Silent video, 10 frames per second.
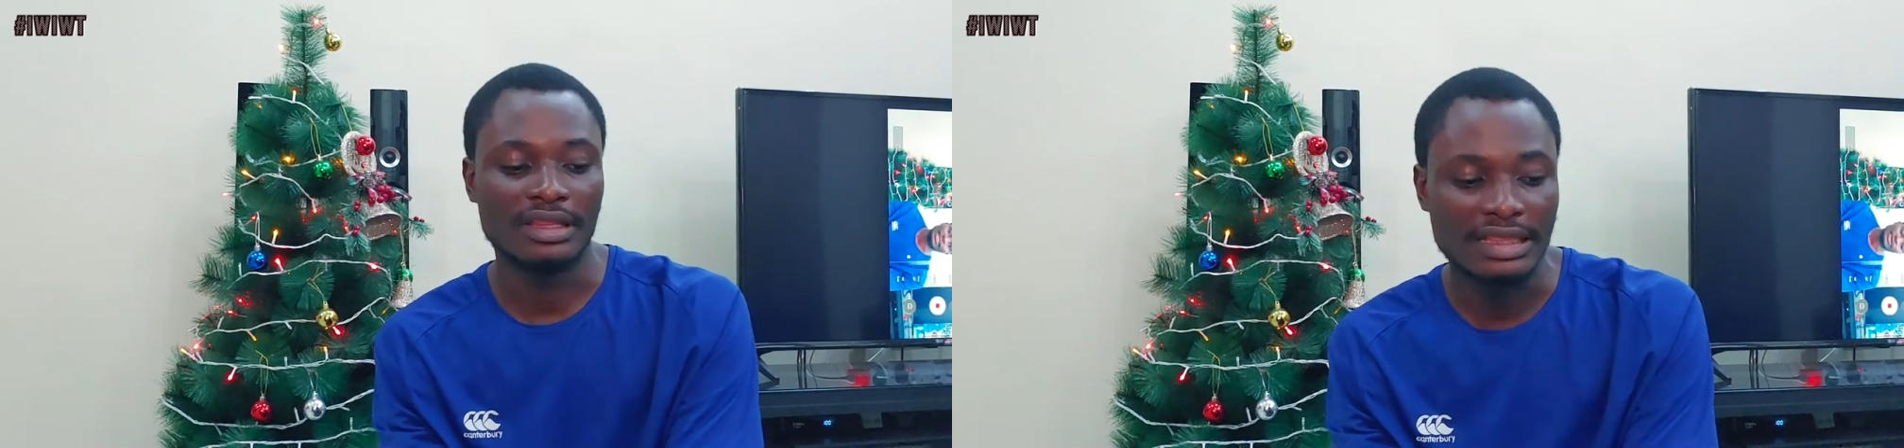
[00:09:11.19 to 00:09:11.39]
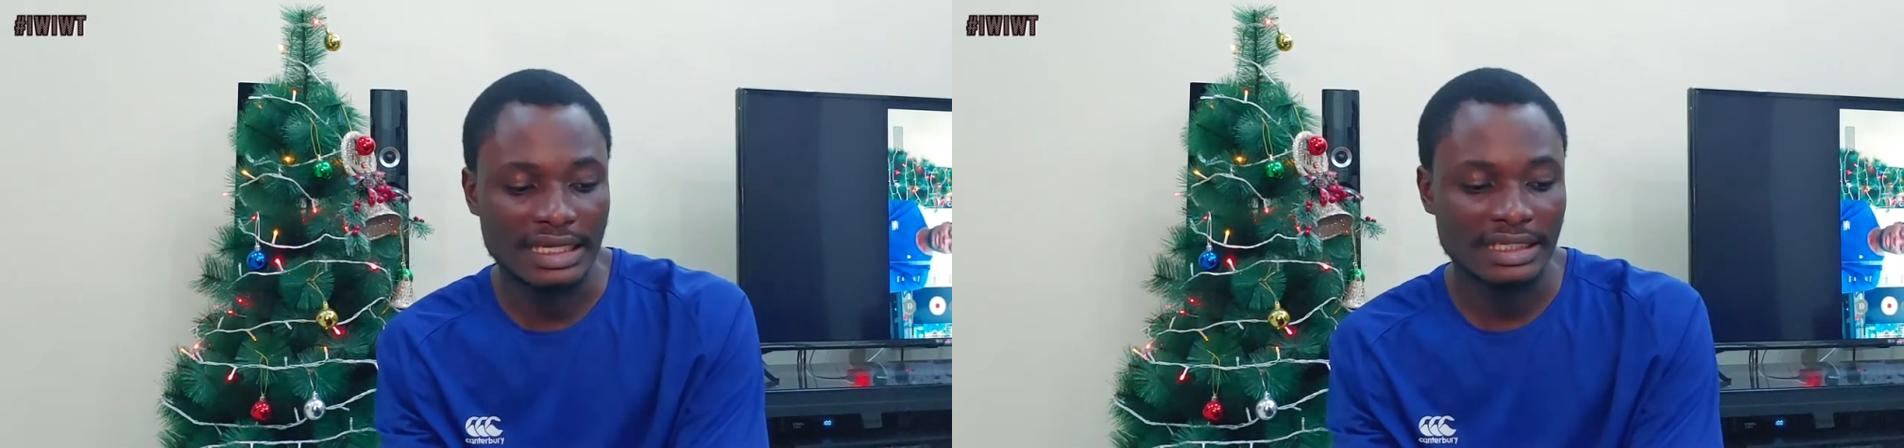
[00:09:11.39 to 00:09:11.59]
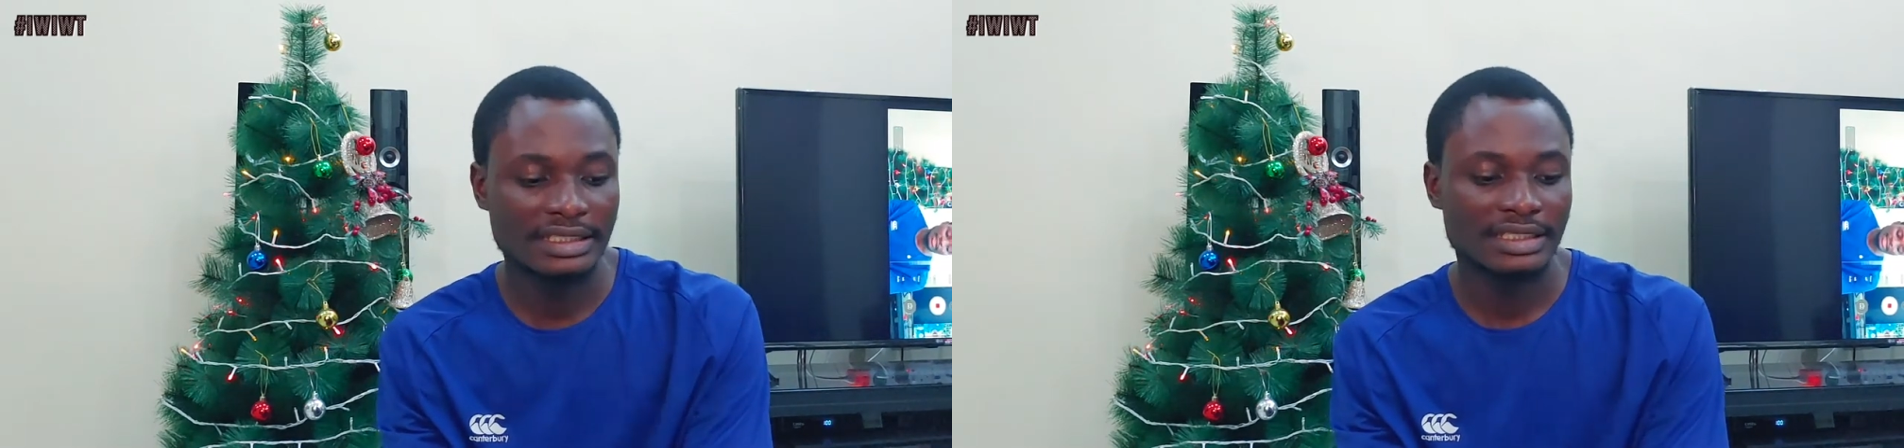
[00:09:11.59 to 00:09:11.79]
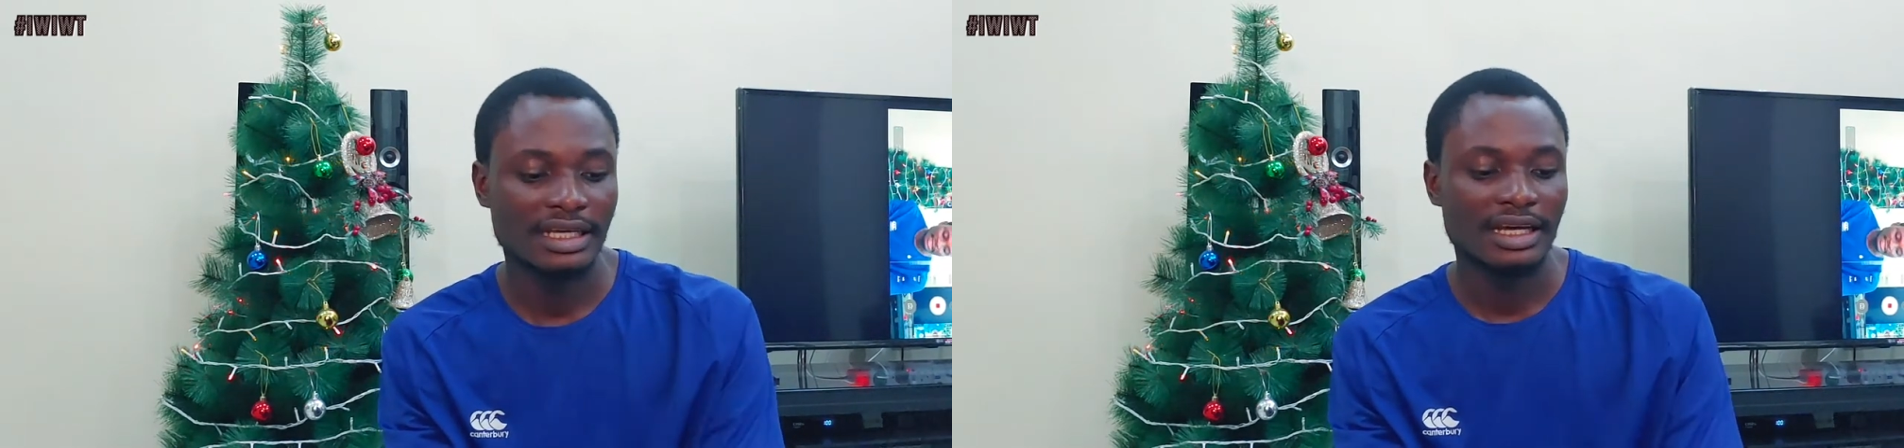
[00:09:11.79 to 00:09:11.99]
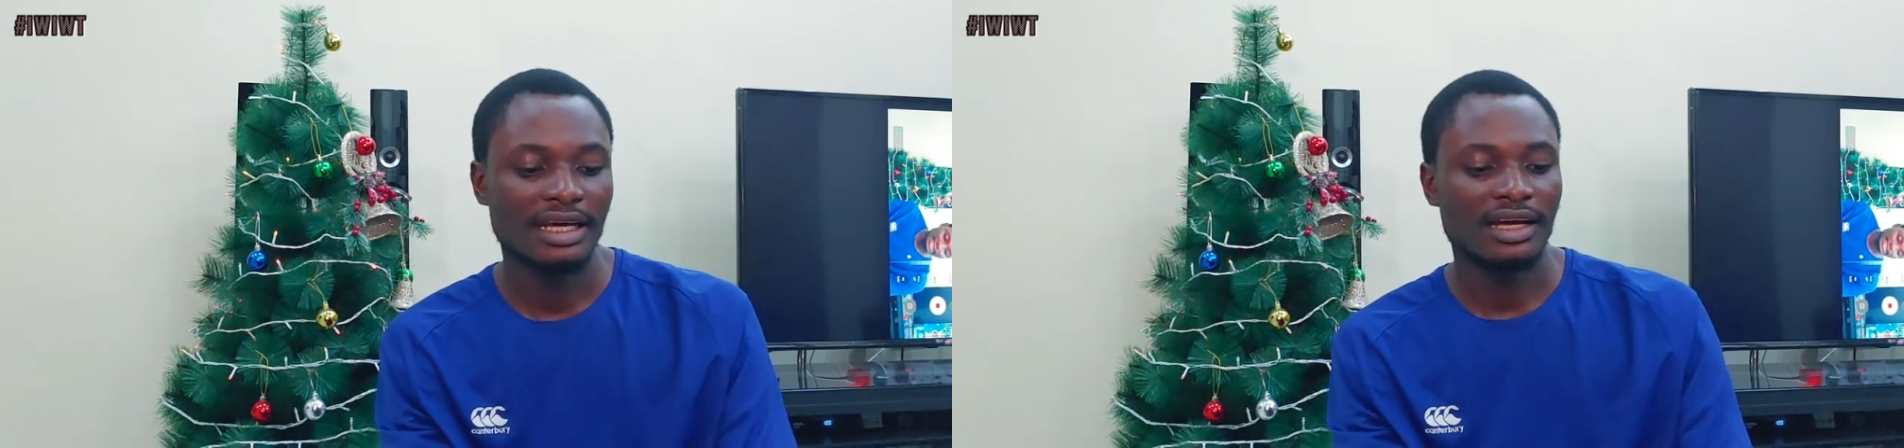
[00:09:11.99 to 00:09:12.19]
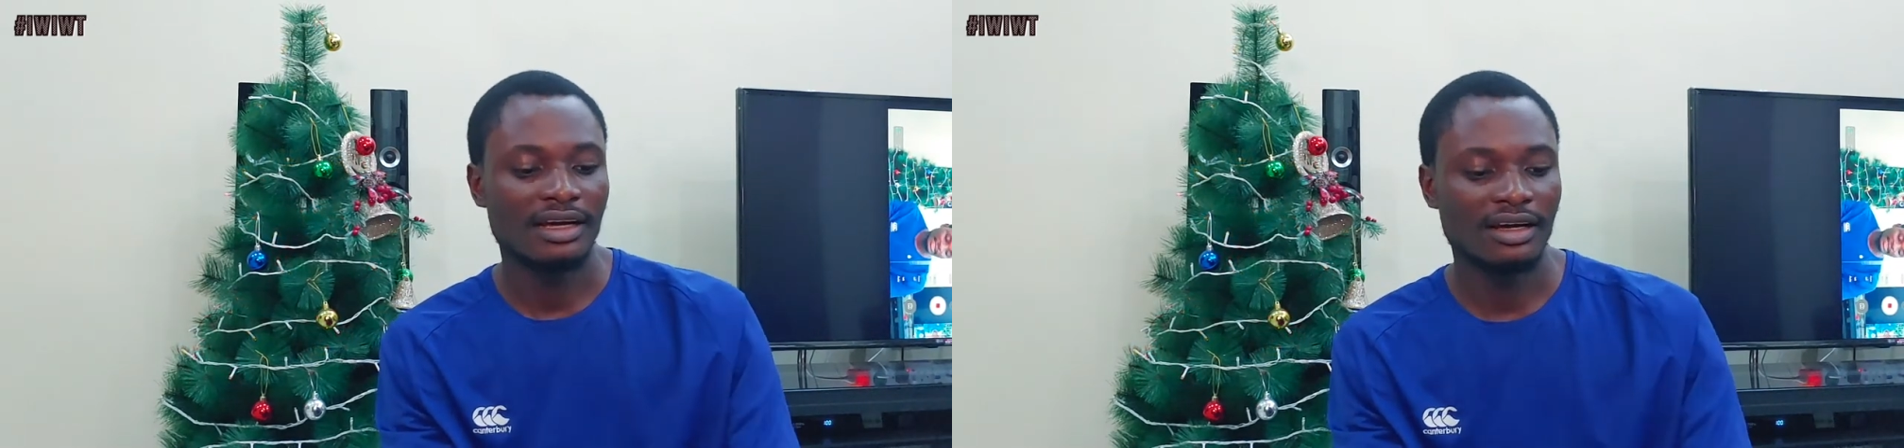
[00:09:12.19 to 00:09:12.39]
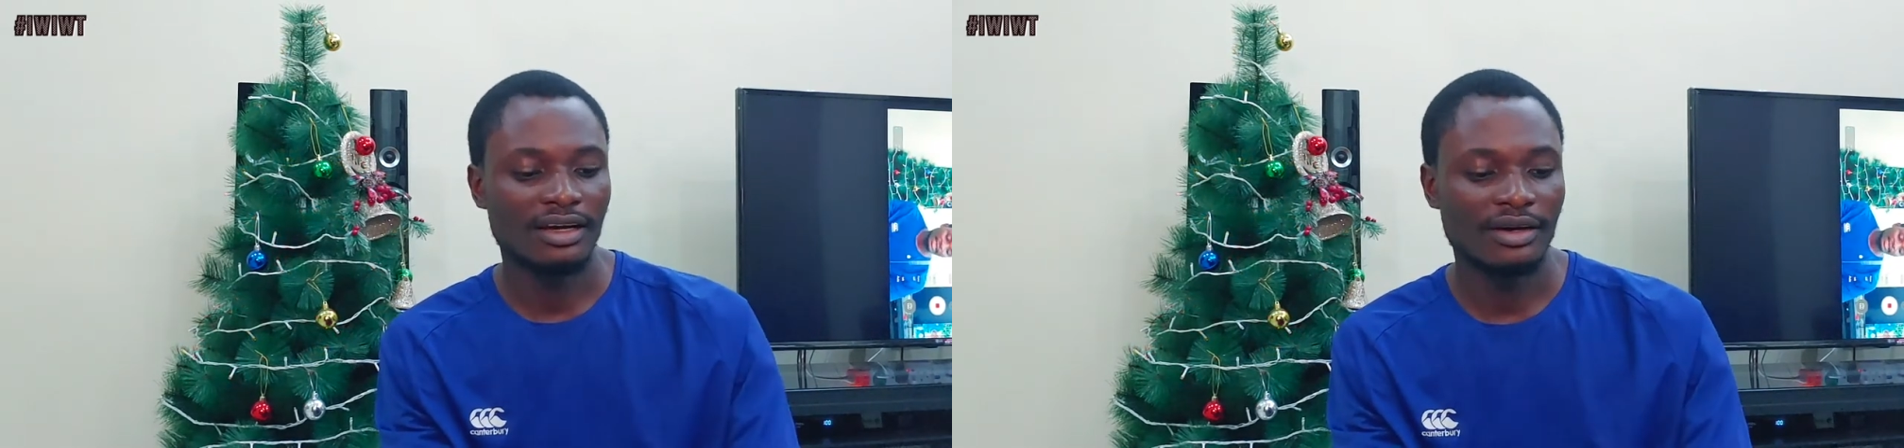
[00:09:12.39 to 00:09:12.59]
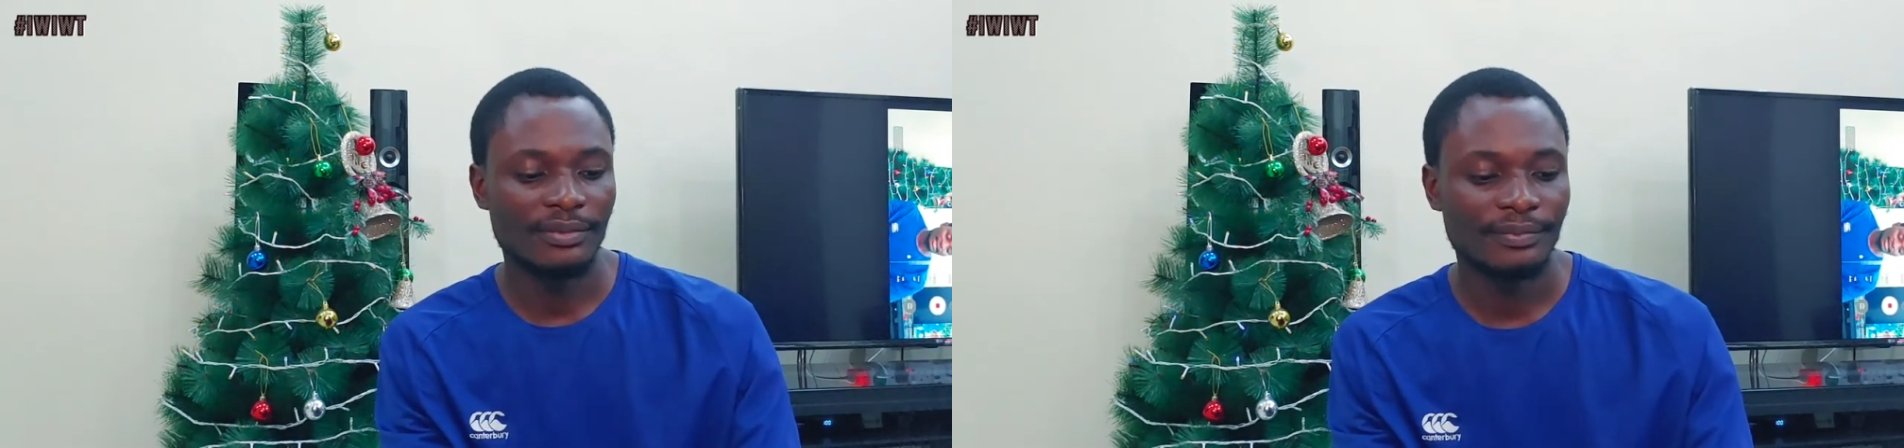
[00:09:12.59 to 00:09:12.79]

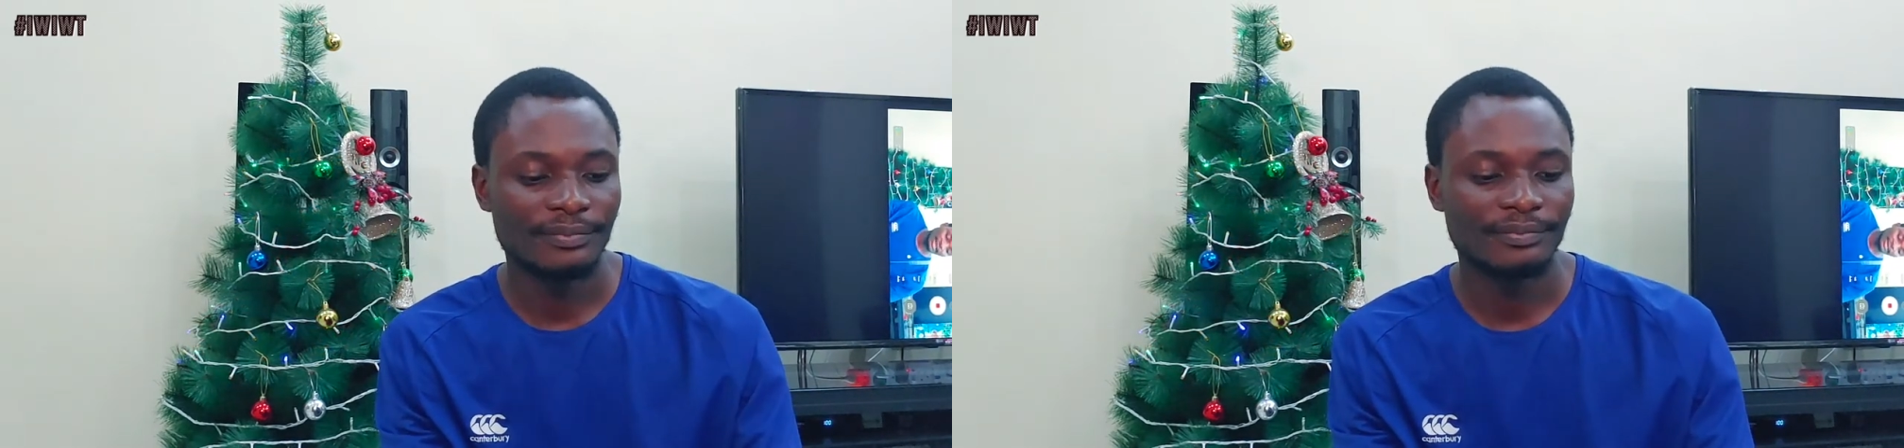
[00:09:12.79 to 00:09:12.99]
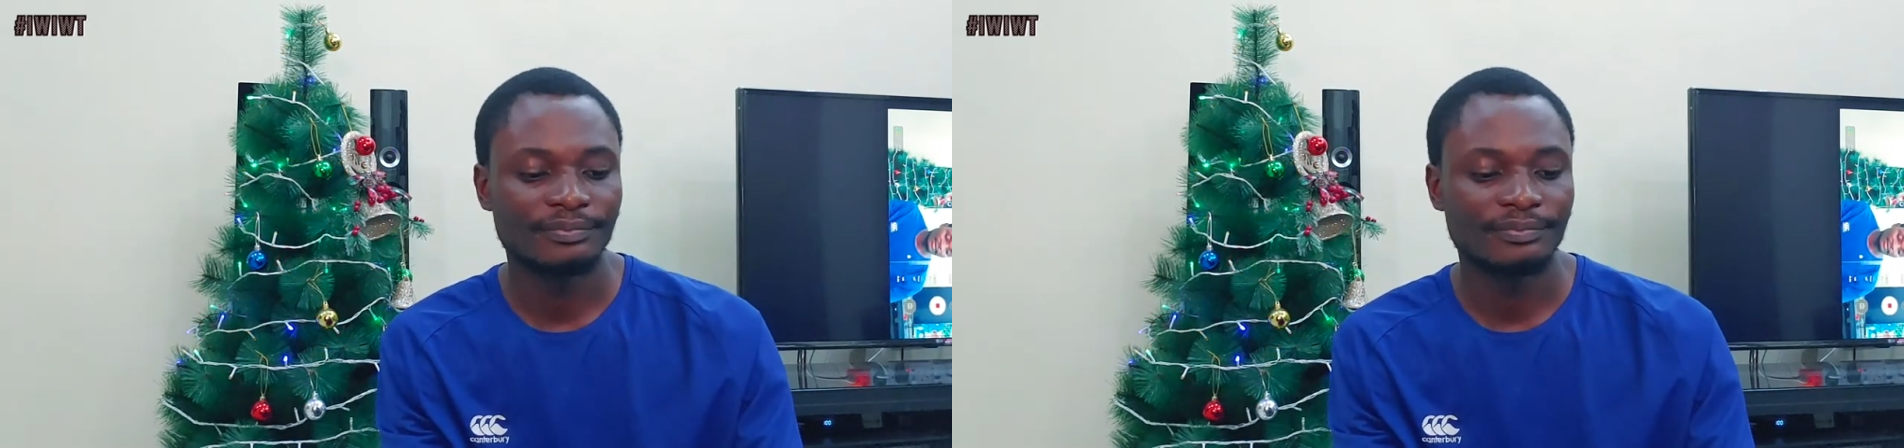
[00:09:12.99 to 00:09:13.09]
that.